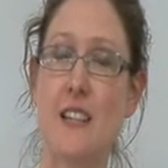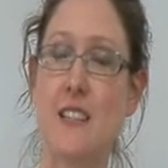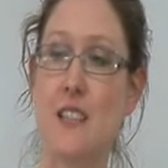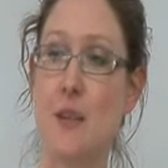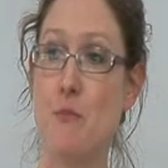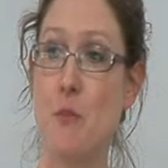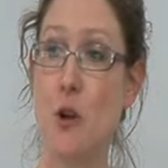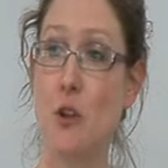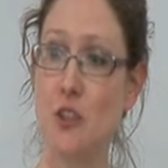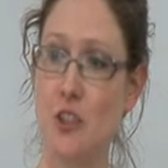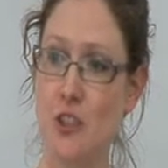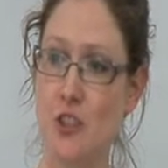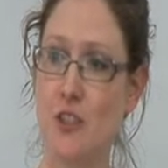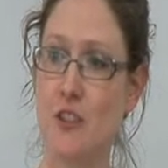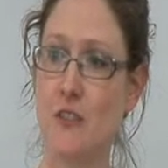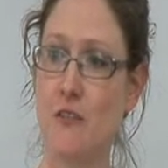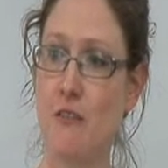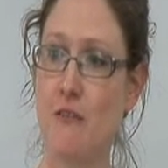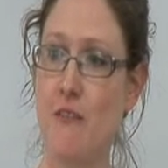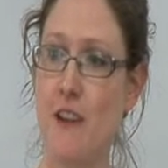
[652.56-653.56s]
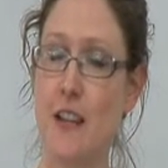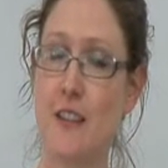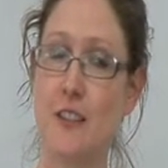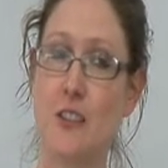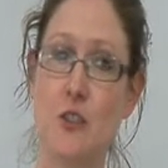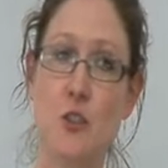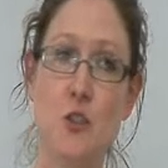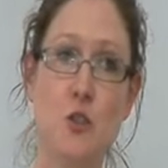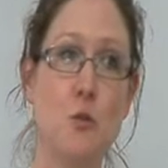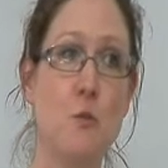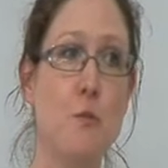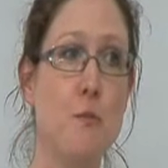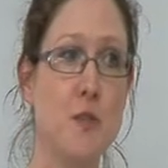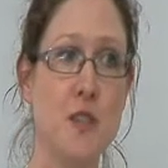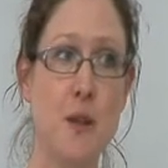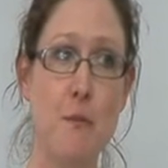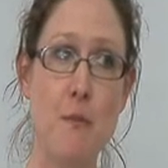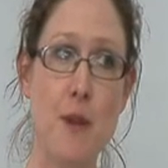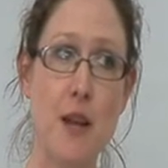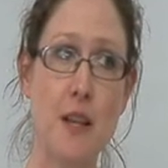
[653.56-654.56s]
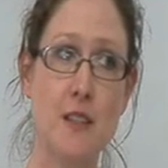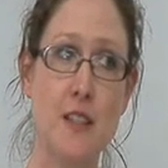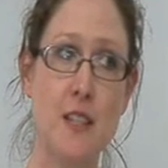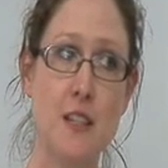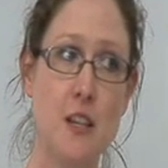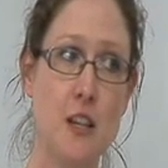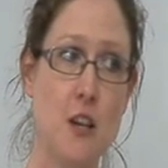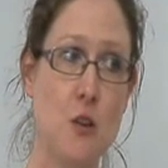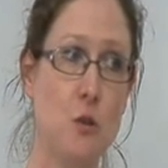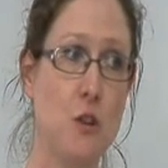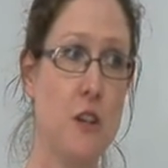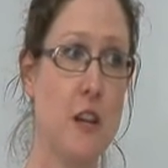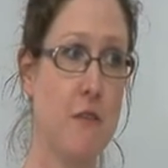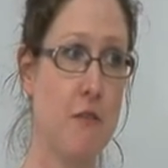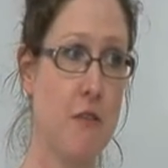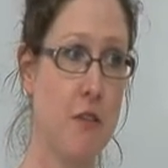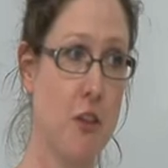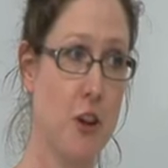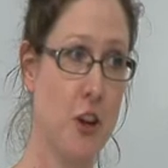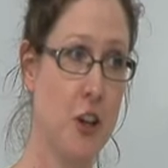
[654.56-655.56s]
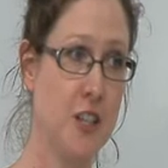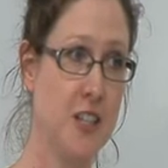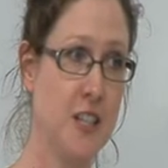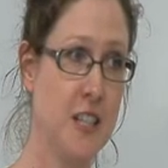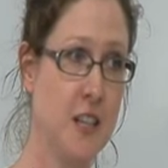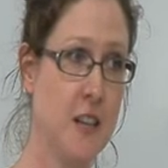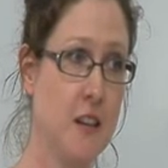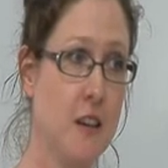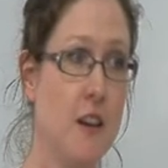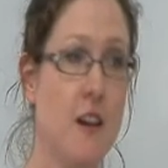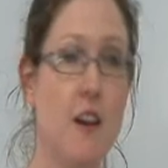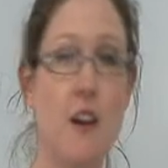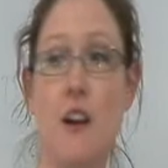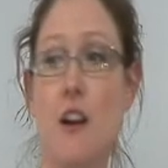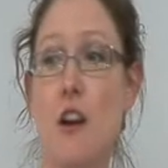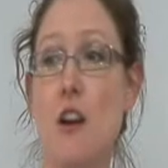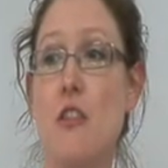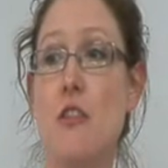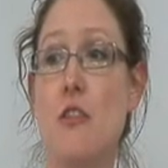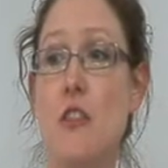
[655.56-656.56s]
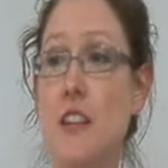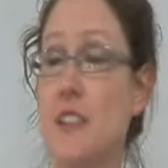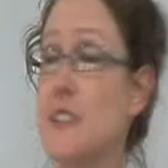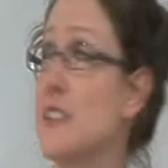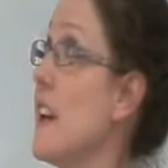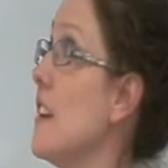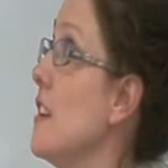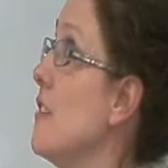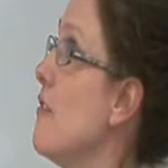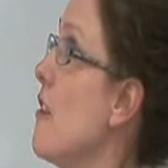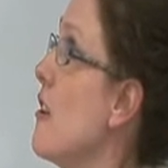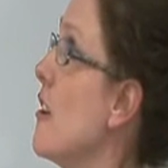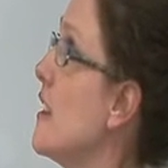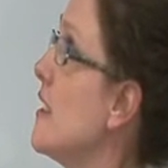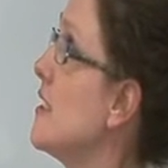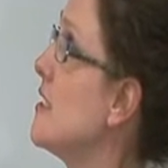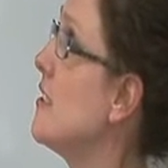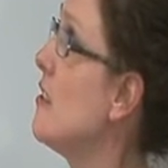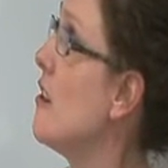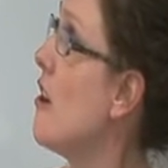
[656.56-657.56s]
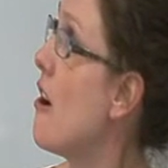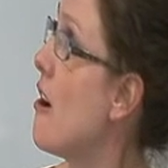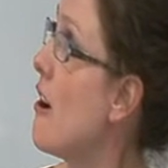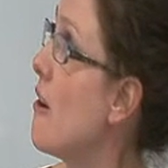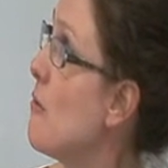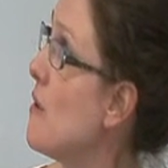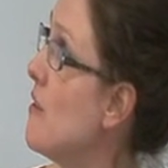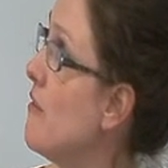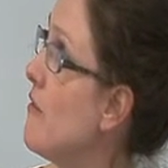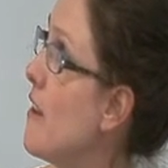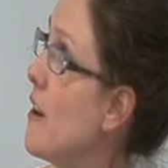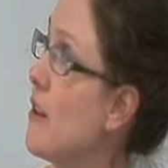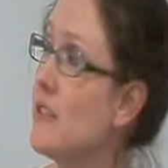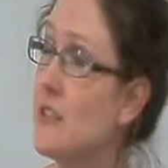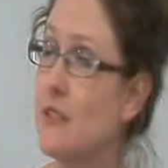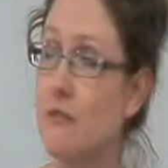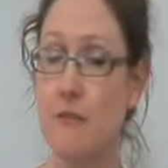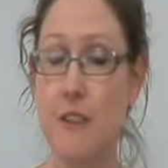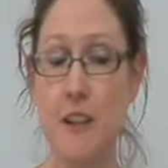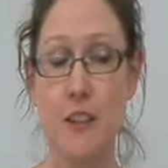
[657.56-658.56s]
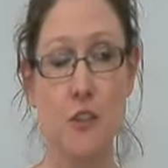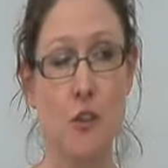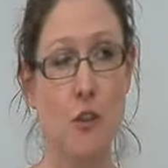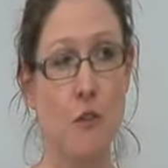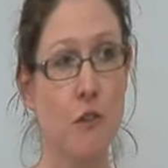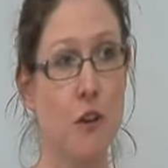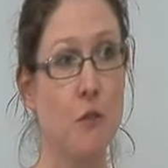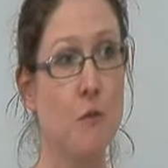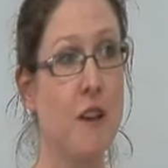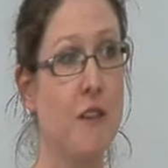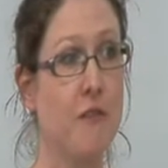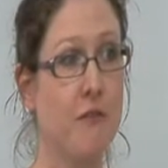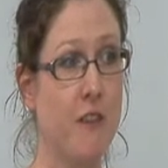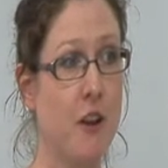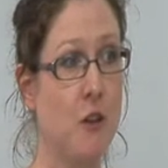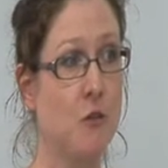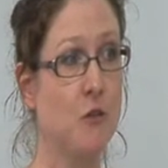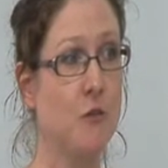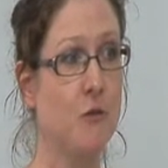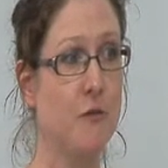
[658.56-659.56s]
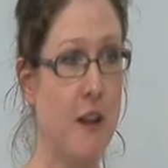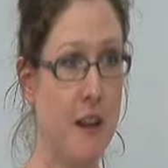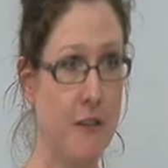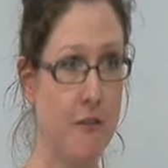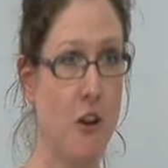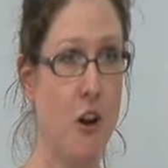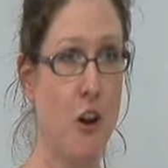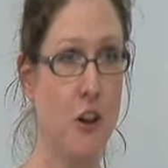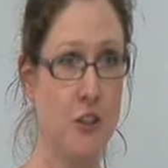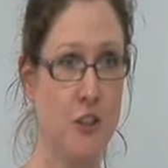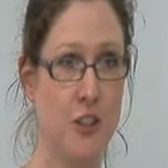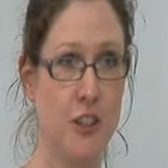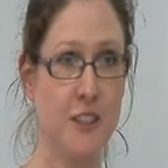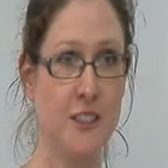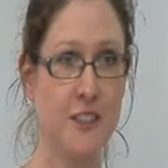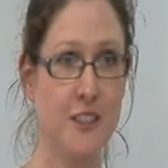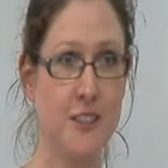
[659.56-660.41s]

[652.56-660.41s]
a multitude of effectors. So some bacteria only have 30. This kind of RXLR we found in Phytophthora, we found 500.